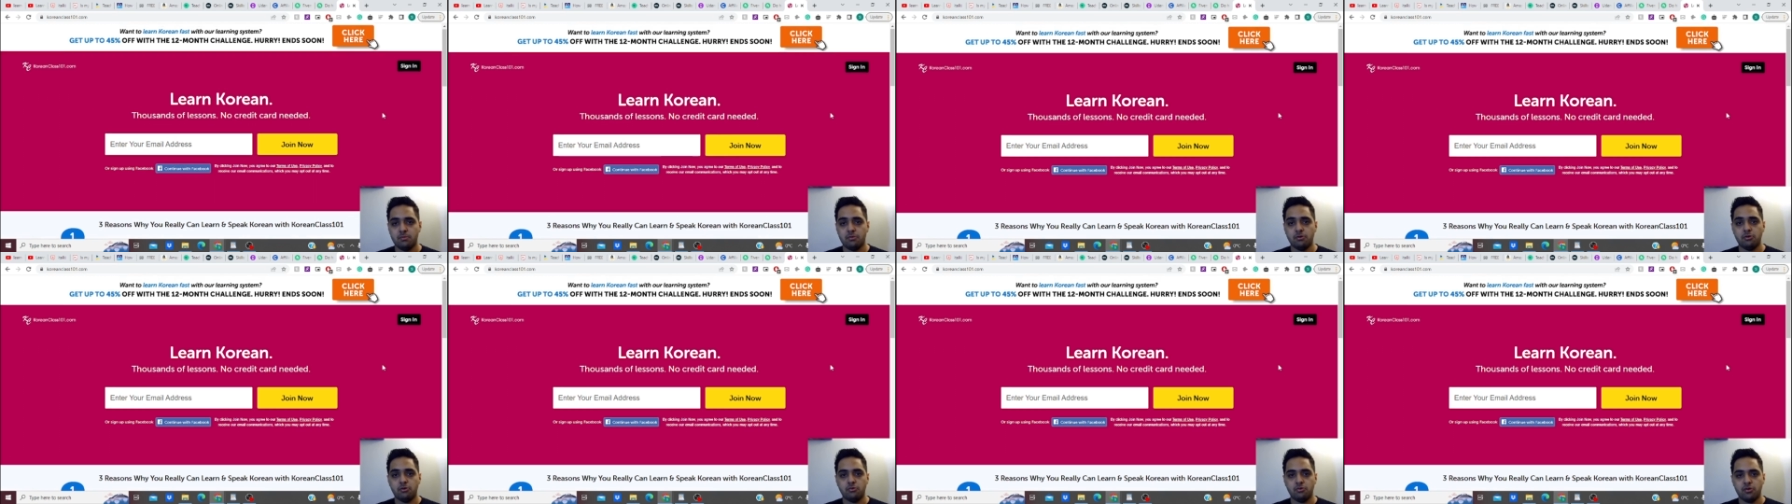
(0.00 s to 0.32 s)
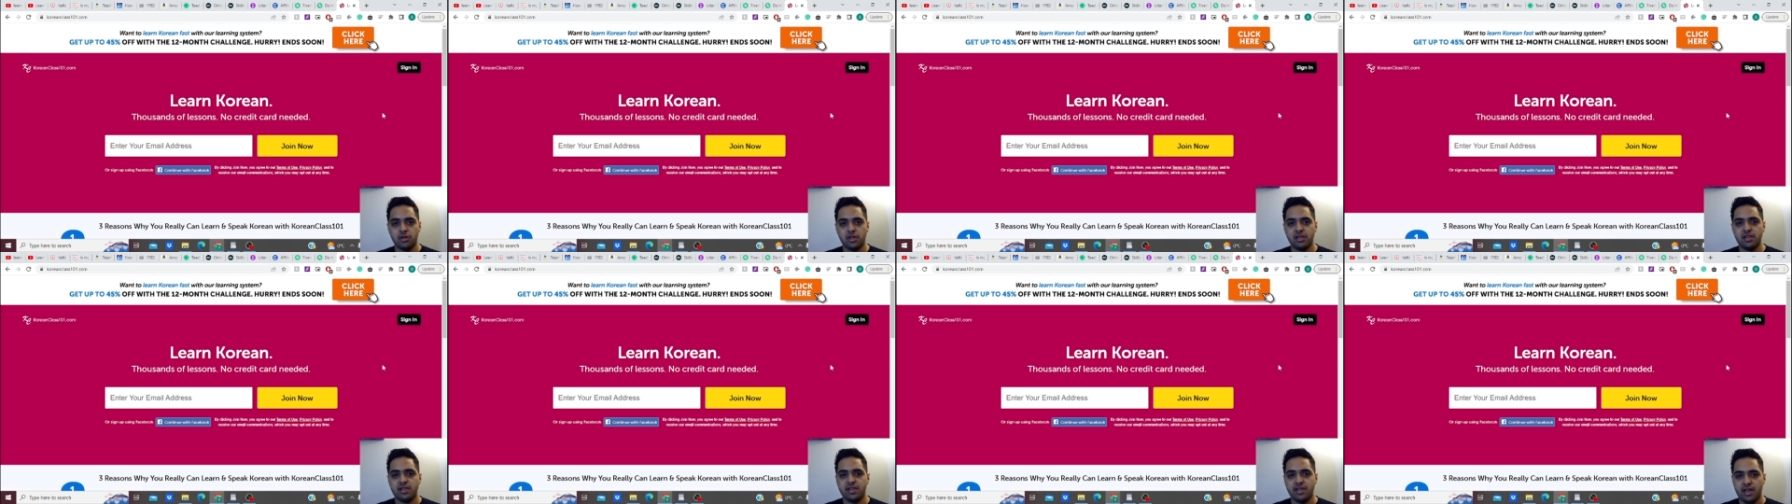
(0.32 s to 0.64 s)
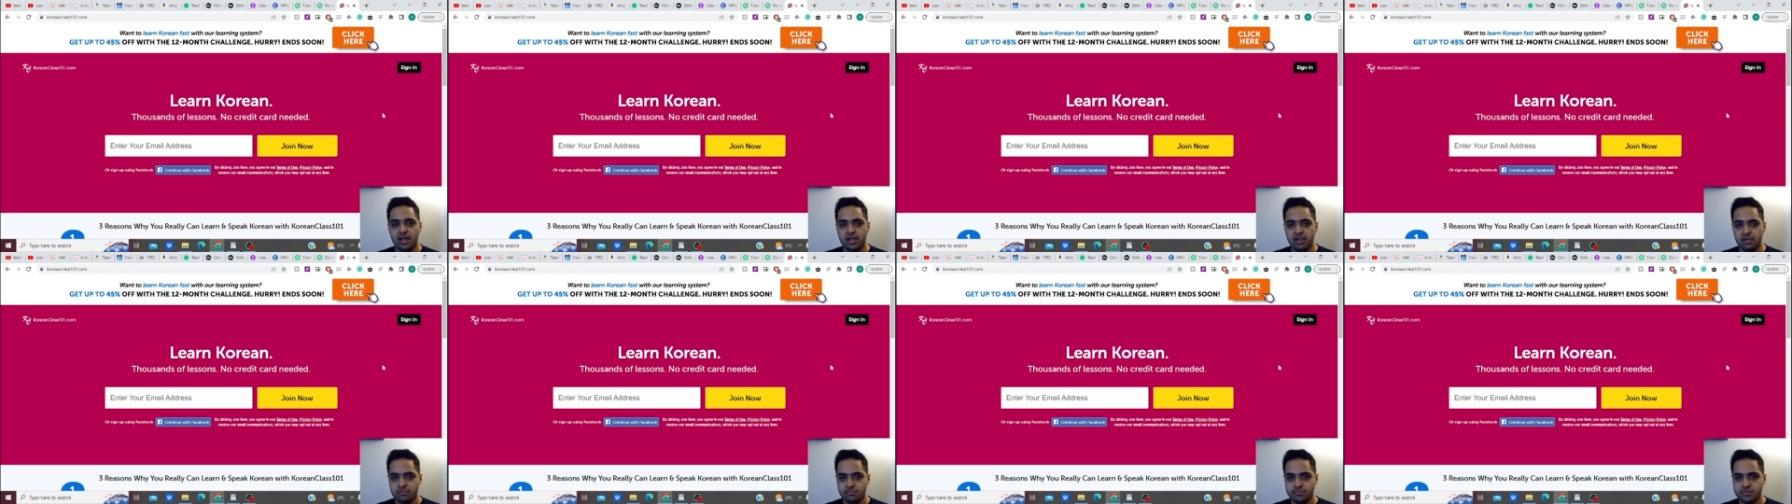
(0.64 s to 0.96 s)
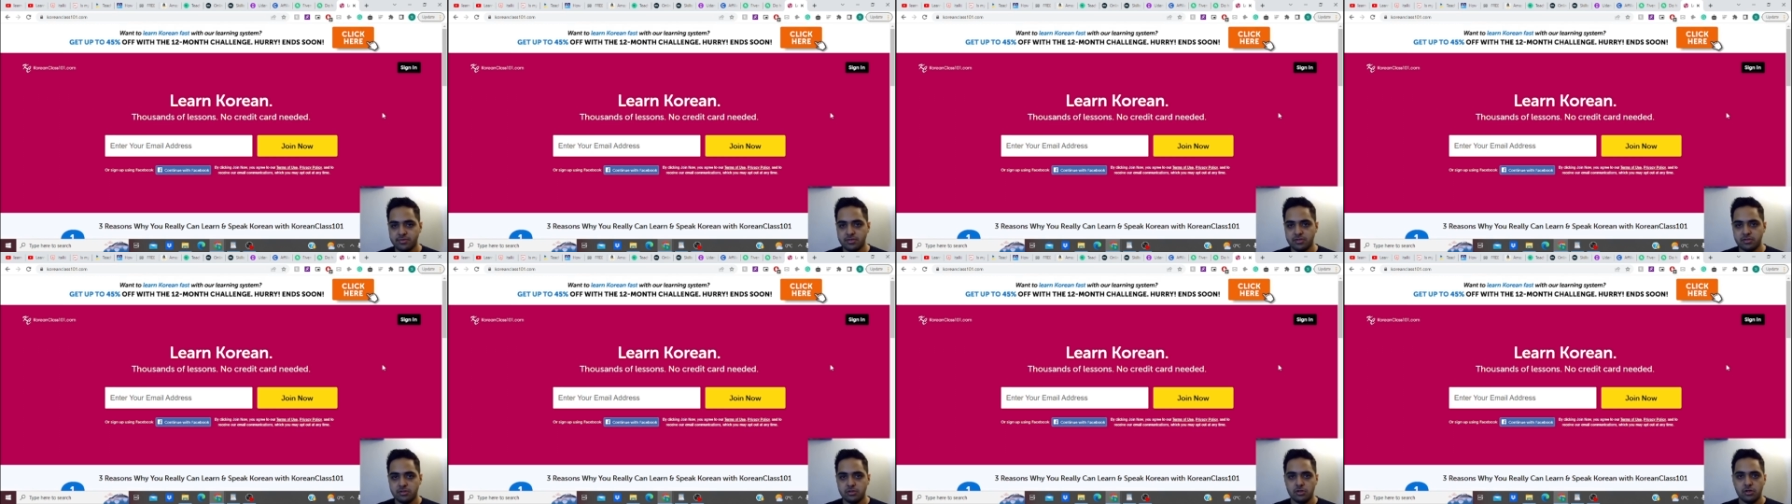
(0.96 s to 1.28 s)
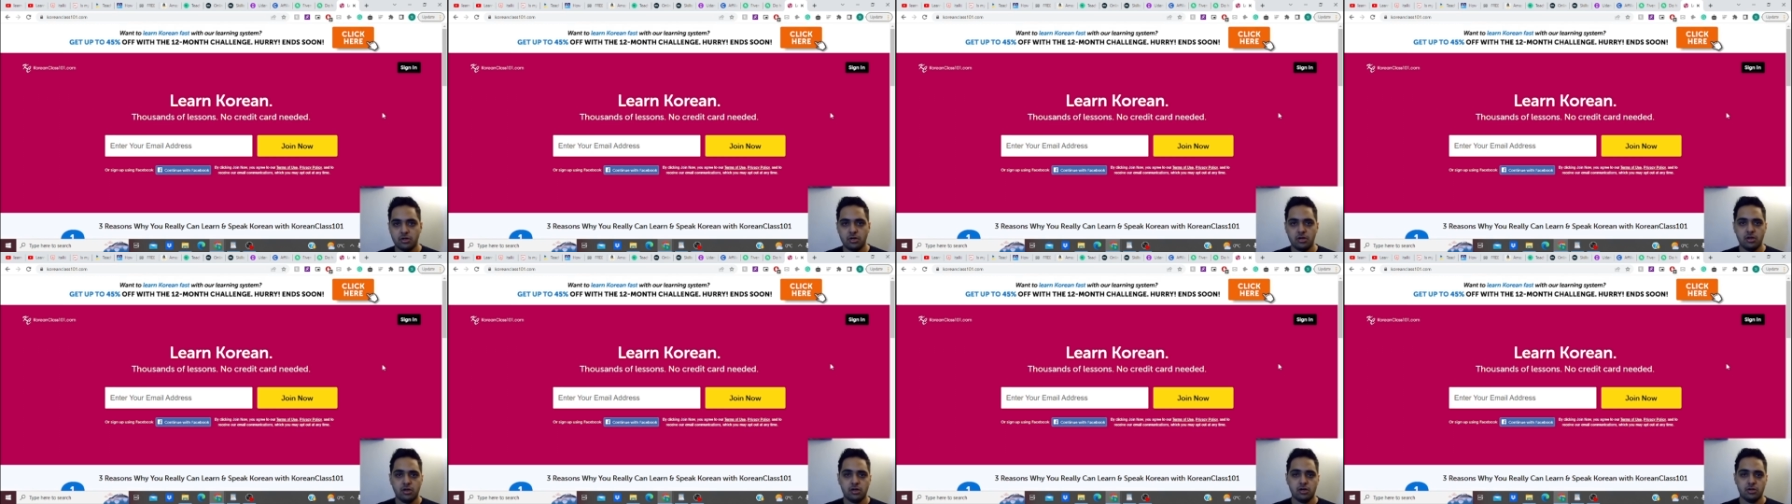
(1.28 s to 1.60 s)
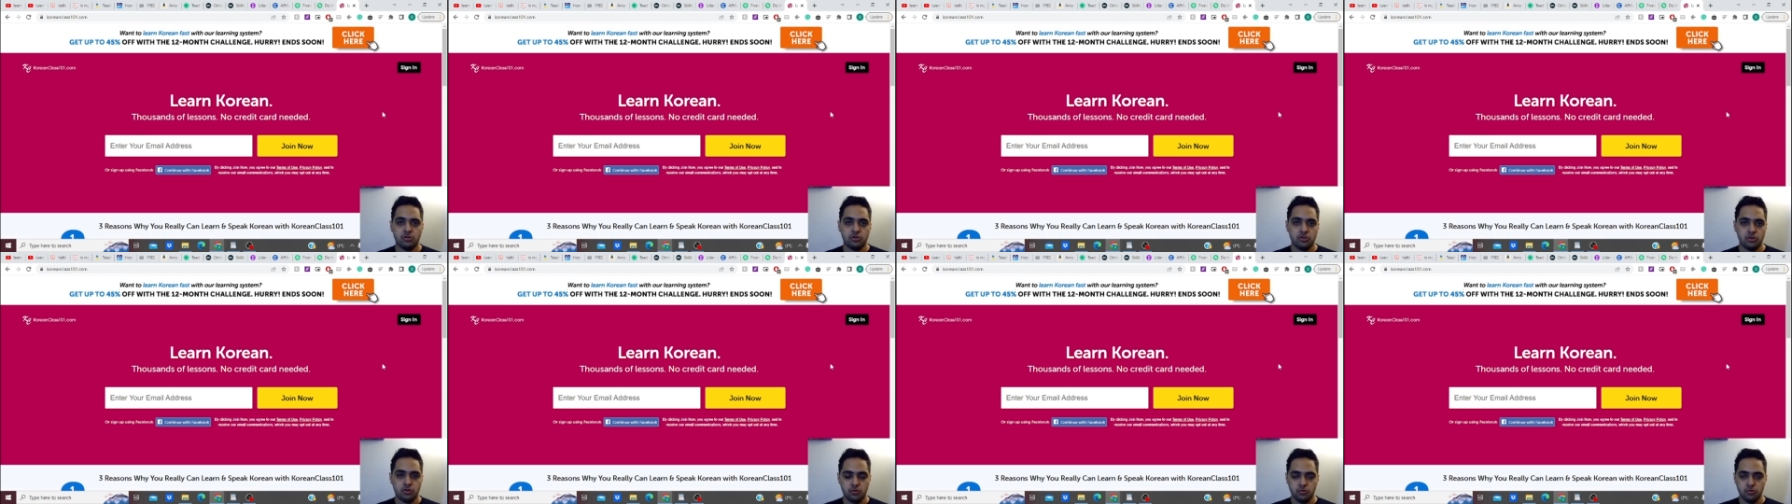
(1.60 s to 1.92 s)
really helps
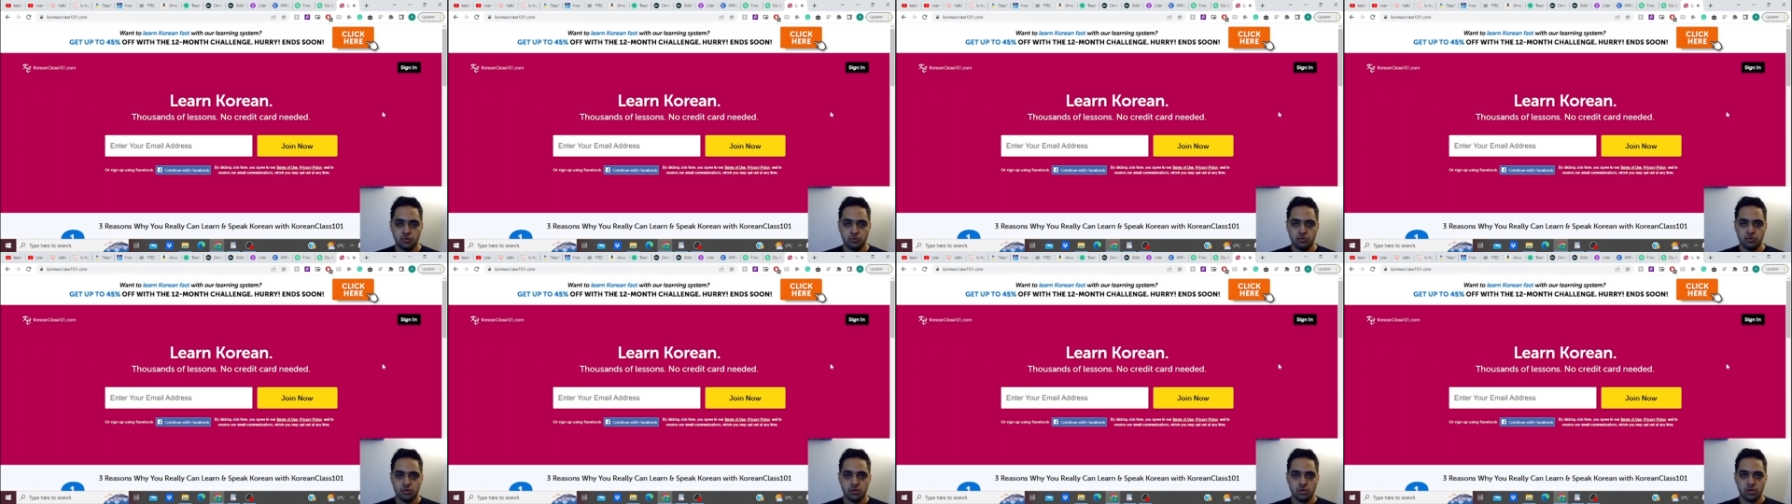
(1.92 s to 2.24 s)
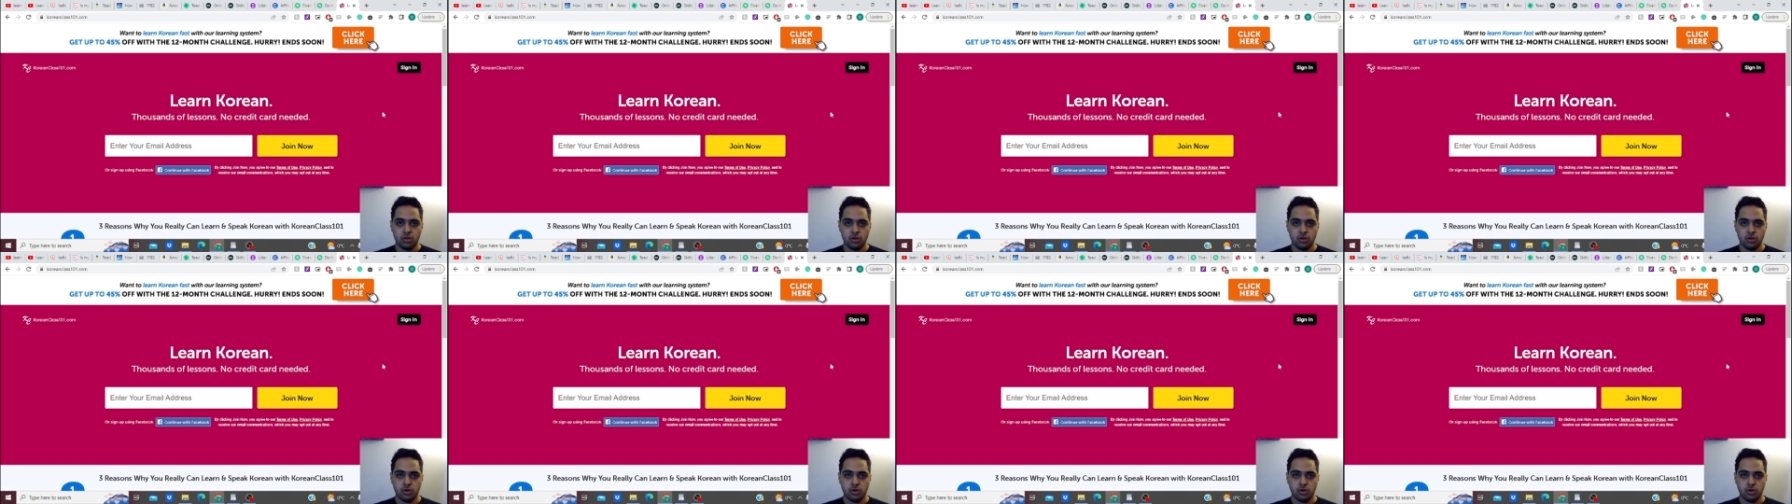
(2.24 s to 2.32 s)
to